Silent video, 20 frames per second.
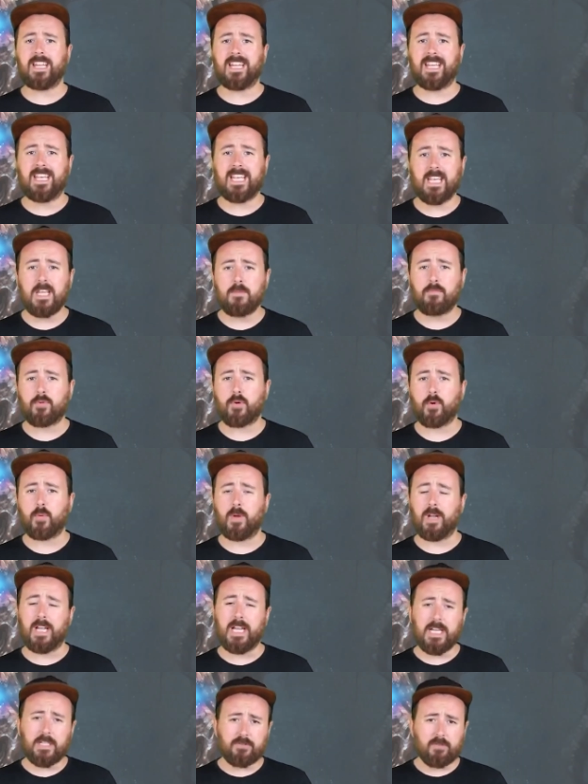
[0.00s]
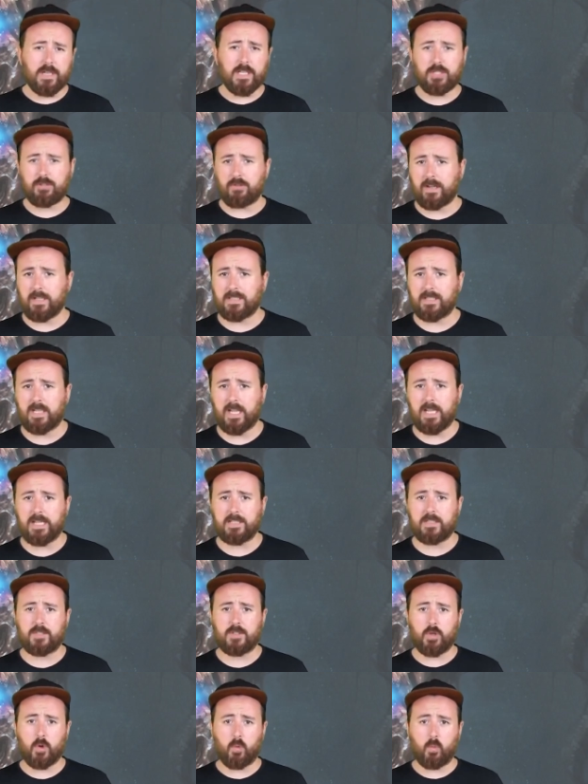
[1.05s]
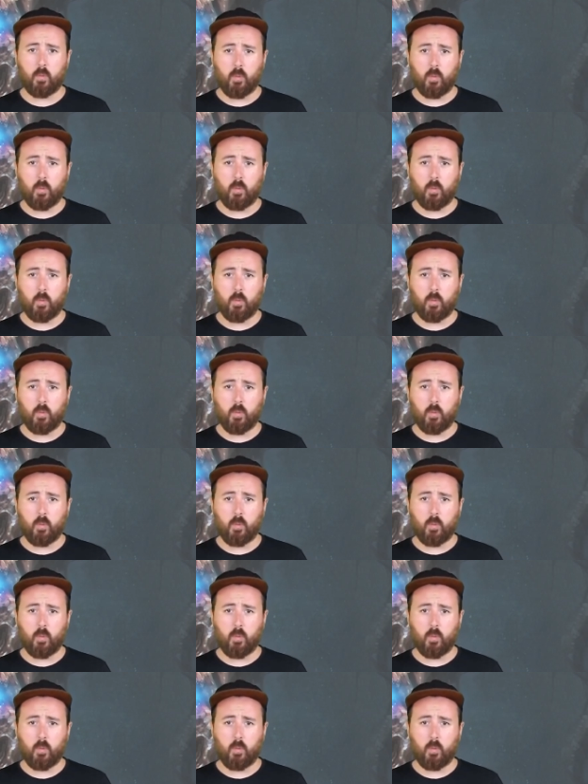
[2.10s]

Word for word: Hebrew literally translates to